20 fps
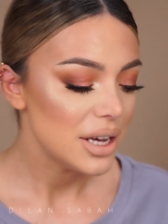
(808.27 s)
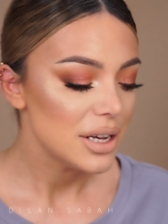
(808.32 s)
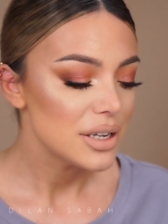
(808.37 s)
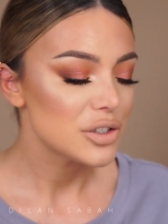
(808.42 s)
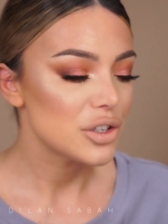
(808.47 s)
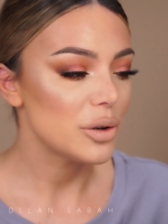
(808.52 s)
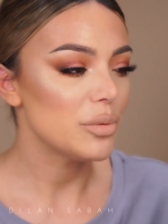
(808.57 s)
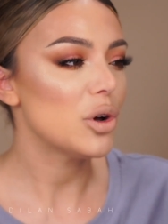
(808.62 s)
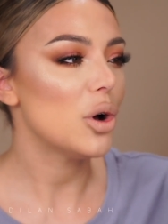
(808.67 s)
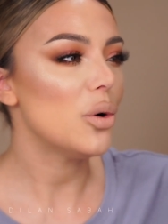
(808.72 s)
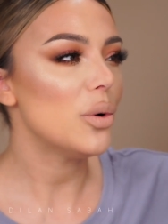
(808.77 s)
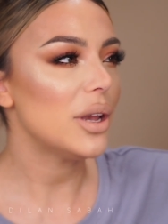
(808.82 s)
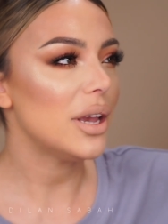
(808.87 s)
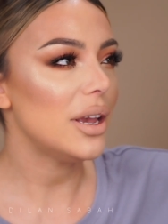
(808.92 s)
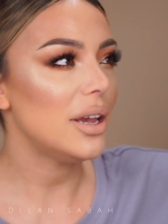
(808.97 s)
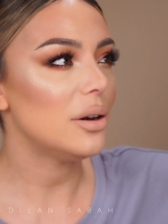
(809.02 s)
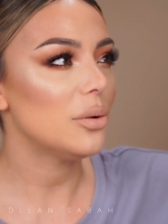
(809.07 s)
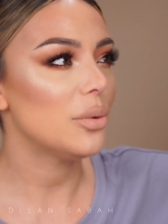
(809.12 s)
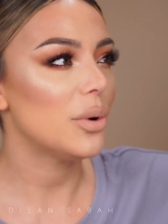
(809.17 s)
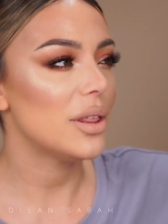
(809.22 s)
So I'm going
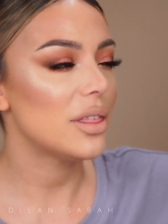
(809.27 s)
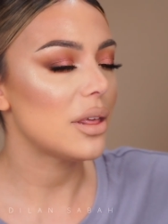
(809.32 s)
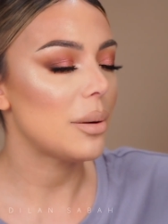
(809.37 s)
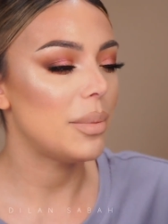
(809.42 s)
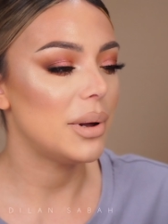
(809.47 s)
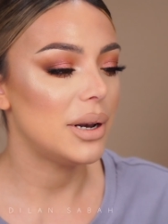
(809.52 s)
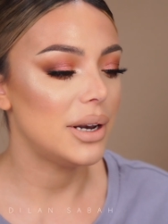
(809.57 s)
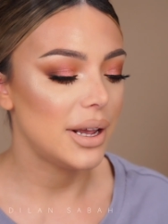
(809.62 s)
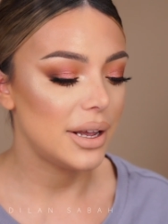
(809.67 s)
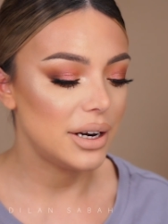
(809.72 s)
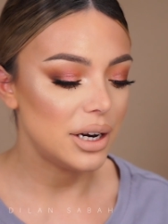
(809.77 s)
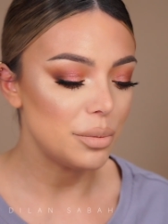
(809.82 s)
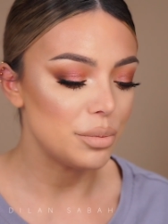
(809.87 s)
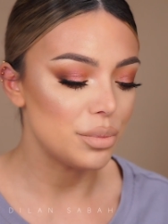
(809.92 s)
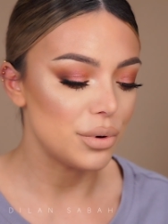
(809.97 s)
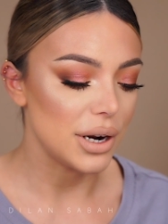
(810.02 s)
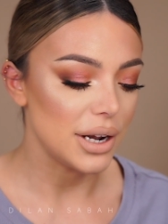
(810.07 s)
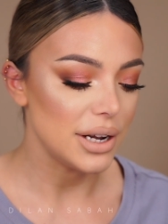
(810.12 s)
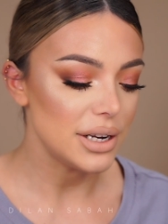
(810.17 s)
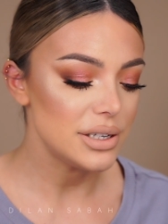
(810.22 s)
in with Banana
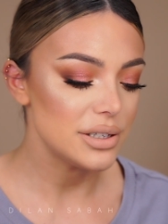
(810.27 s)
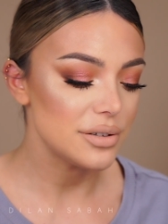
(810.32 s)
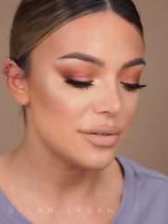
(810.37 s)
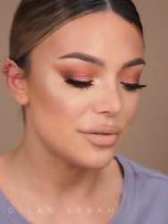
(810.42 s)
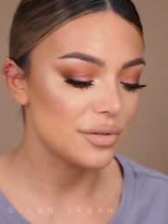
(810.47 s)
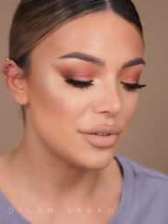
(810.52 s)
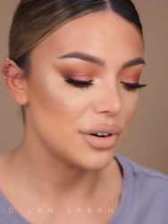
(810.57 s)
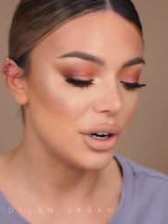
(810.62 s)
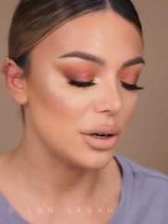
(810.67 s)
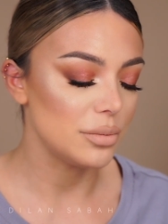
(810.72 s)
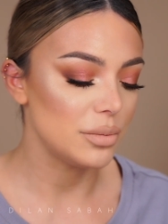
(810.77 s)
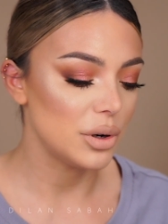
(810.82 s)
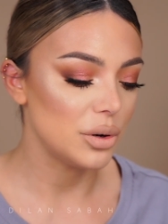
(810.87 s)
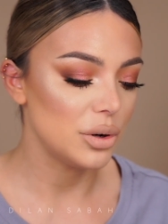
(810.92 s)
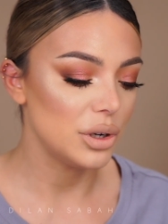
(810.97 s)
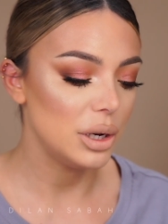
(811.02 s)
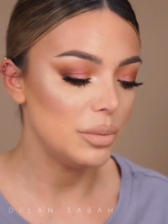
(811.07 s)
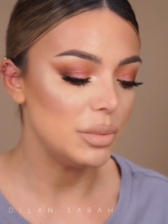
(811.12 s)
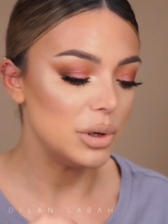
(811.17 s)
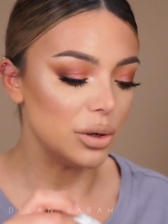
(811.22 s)
Bread from
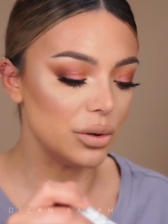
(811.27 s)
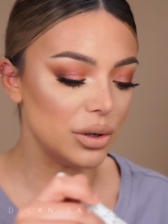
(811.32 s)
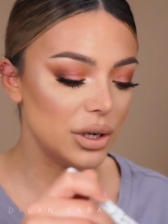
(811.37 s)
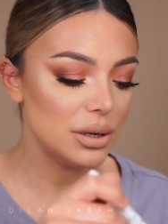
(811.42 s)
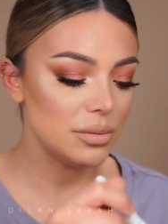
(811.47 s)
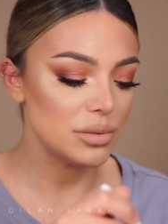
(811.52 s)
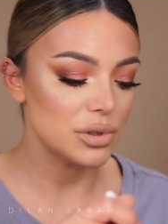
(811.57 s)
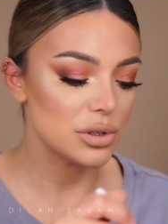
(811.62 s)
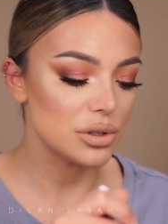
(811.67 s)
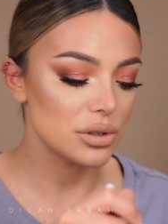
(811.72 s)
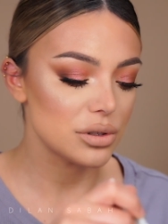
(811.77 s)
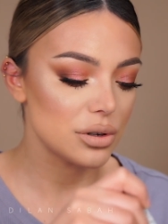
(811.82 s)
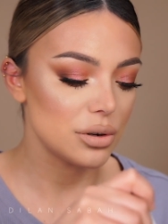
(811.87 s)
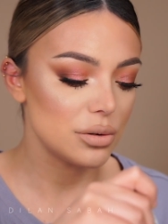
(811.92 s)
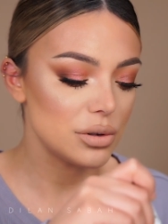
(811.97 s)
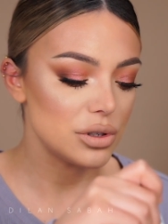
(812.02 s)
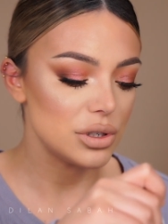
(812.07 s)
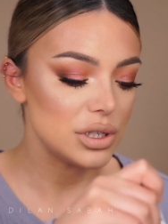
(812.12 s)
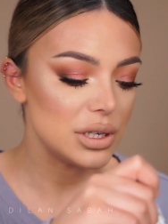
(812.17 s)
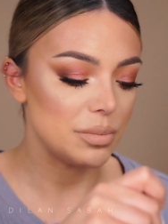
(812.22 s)
Huda Beauty. I'm just
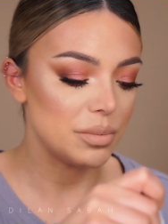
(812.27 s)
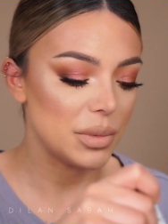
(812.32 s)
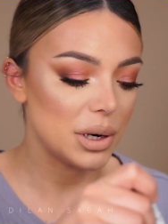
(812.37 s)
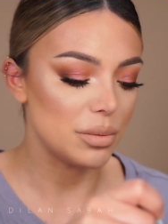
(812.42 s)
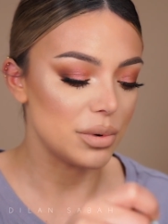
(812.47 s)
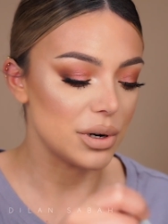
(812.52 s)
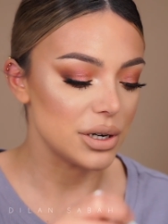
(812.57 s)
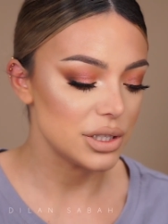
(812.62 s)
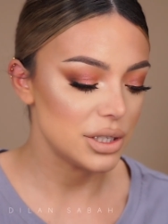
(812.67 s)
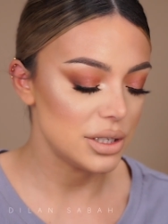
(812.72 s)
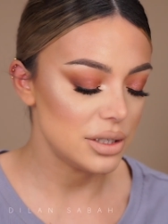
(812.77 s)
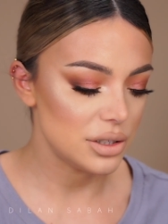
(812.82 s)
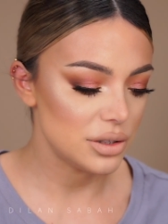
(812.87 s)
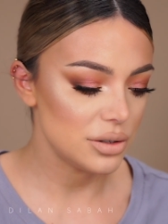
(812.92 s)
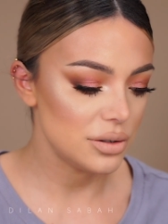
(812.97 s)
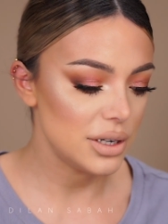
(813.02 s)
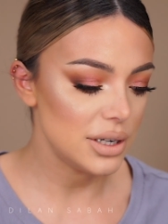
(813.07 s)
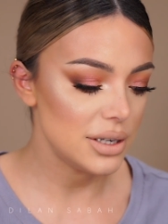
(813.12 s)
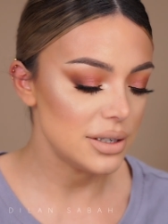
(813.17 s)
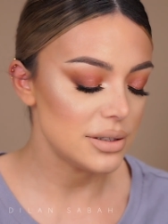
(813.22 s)
going to dip my brush
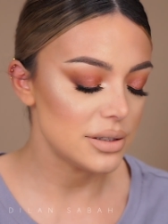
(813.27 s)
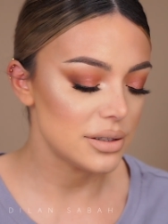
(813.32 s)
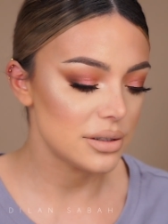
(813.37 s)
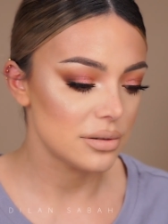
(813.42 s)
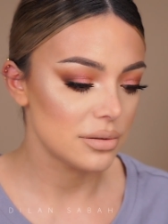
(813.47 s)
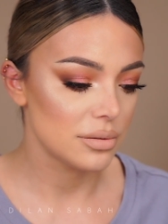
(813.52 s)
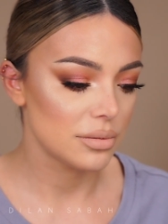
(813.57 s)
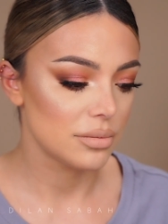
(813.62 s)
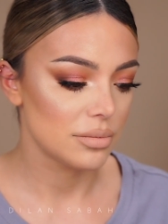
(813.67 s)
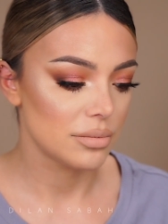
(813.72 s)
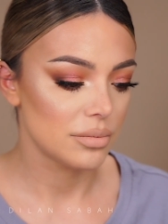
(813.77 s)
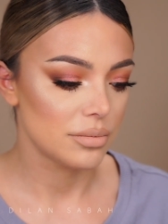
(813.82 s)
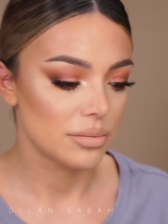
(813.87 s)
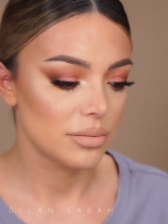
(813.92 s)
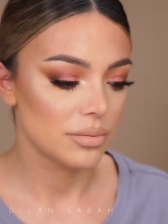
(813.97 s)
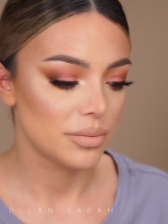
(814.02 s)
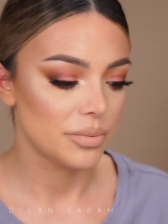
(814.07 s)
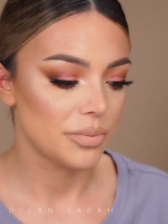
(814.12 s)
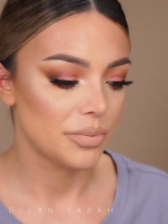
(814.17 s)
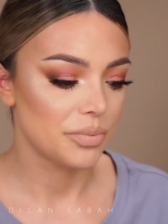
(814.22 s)
into this.
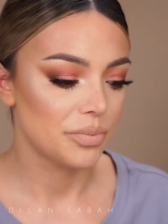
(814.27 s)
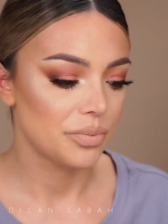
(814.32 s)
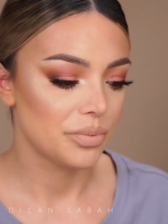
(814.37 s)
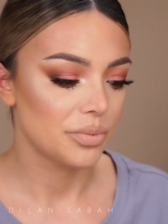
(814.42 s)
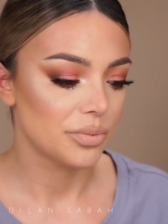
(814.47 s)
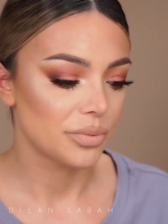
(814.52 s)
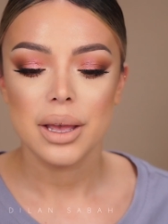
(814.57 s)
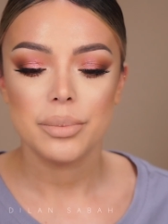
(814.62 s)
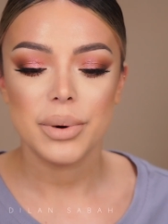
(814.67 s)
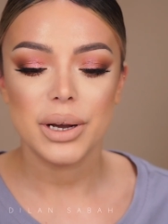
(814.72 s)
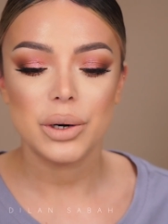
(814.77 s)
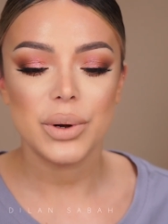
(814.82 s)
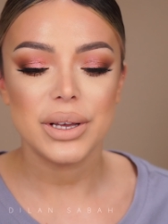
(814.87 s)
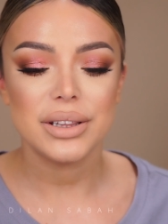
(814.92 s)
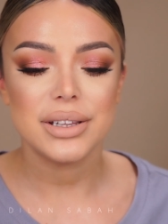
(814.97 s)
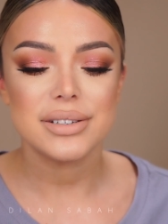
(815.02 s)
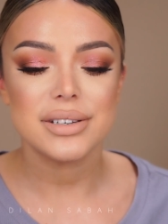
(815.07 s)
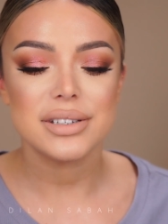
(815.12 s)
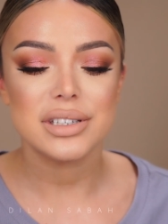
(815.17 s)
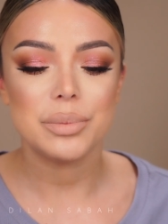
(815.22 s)
By the way,
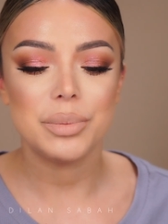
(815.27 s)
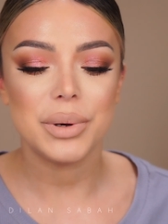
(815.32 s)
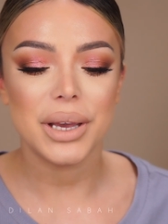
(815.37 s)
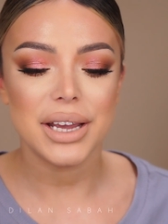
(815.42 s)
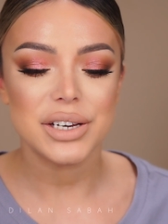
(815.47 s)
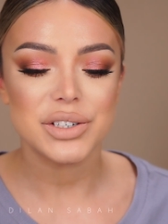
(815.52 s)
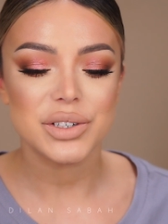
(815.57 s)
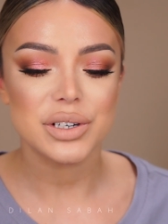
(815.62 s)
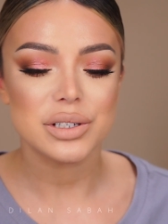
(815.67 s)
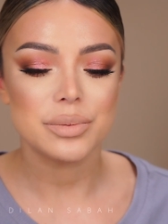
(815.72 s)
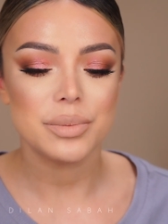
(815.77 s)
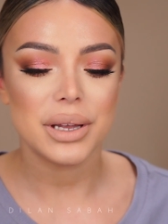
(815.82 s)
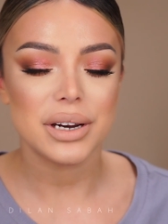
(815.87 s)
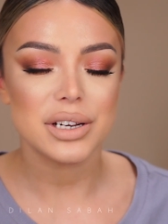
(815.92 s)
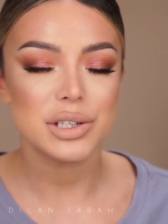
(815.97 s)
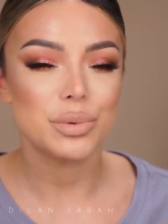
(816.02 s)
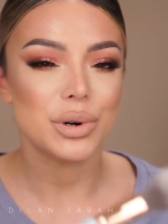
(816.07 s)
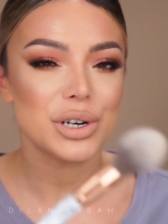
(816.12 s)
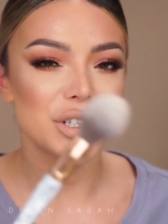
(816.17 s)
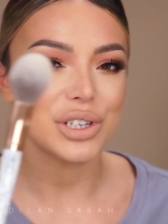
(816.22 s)
this is the BH
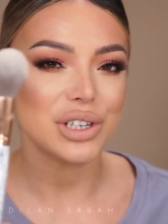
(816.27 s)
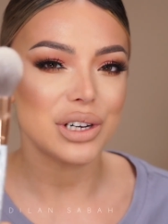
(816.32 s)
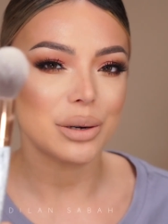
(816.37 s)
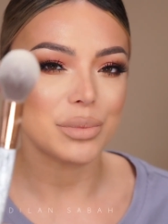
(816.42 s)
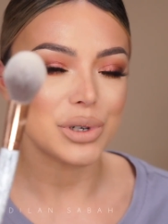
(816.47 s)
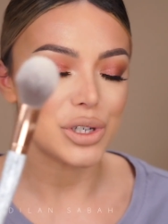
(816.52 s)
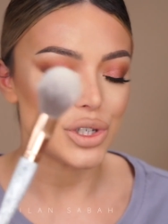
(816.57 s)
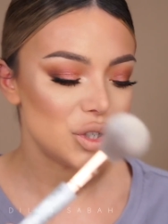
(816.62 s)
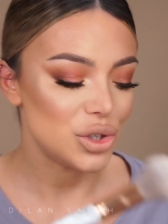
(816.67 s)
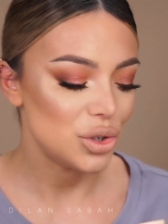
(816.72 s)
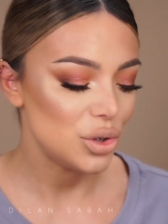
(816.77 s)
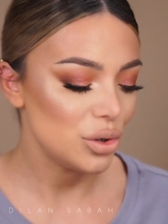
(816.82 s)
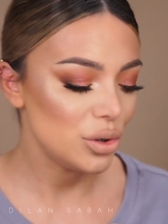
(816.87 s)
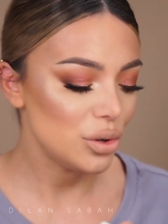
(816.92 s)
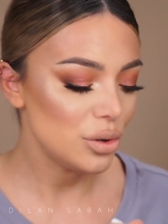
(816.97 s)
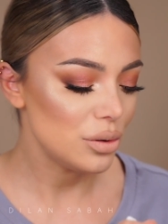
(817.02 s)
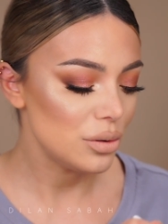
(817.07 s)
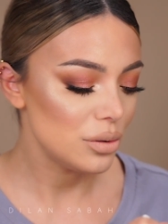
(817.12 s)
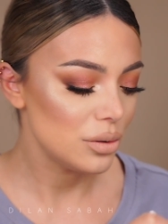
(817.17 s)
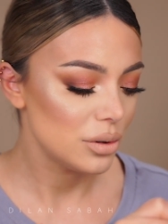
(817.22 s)
Cosmetics brush in number
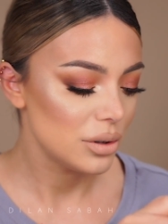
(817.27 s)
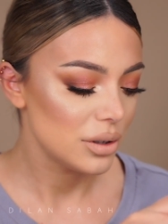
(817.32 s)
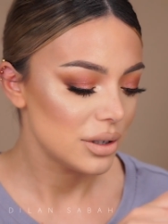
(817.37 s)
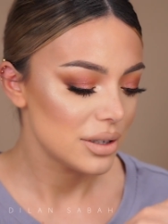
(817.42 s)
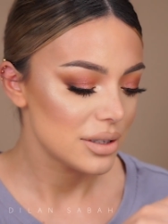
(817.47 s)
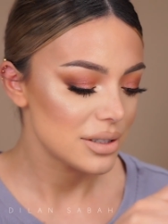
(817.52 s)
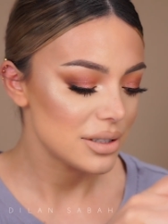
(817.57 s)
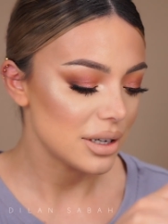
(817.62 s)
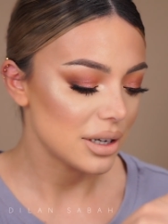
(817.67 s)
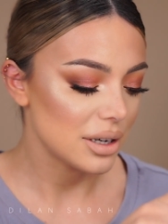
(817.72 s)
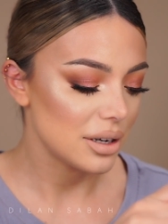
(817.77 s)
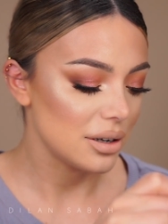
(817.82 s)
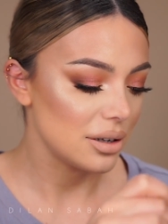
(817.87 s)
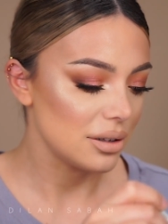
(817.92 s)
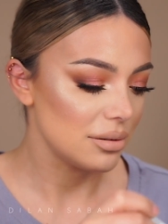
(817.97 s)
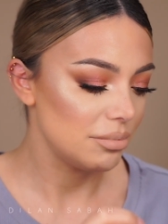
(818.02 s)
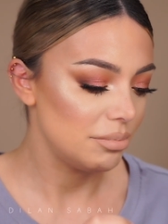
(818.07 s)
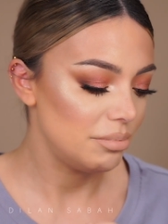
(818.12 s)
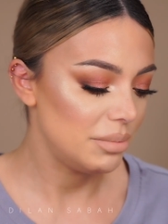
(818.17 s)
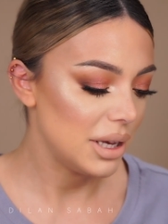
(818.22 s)
2. It's like
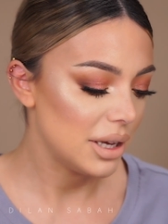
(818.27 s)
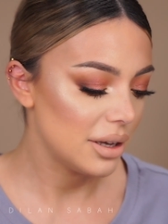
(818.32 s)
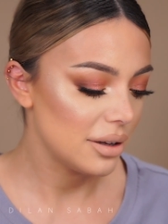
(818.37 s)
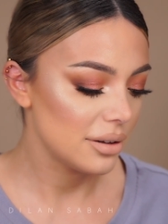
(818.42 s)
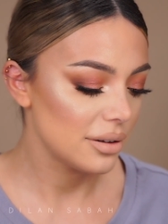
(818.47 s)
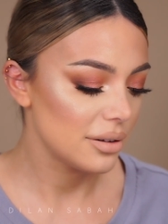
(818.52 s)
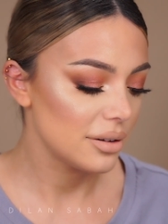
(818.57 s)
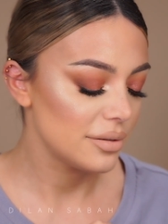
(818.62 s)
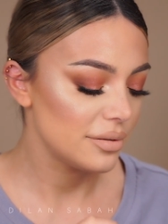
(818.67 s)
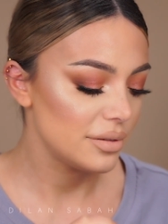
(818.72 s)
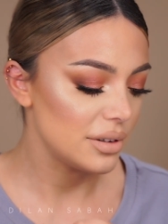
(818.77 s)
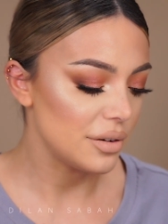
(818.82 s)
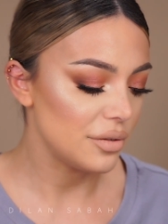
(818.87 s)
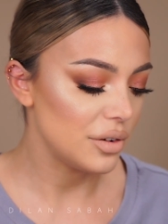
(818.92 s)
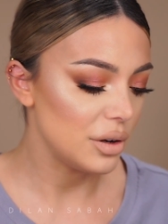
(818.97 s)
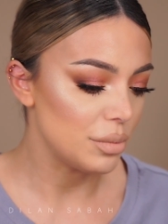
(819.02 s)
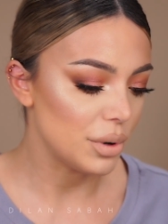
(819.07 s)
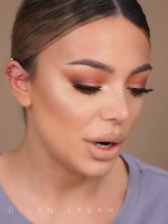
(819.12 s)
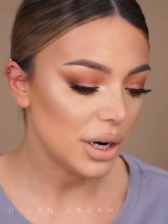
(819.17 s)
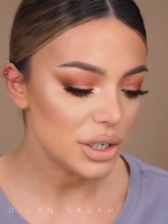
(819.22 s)
a big
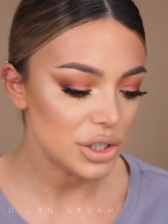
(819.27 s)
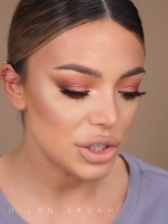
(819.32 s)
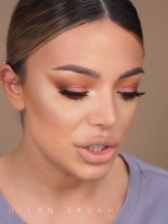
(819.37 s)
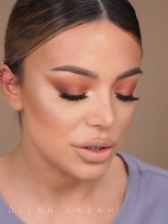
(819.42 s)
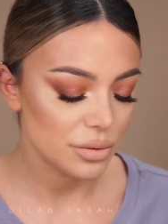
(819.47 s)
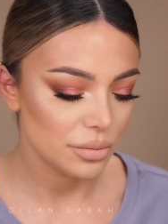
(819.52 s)
fluffy brush.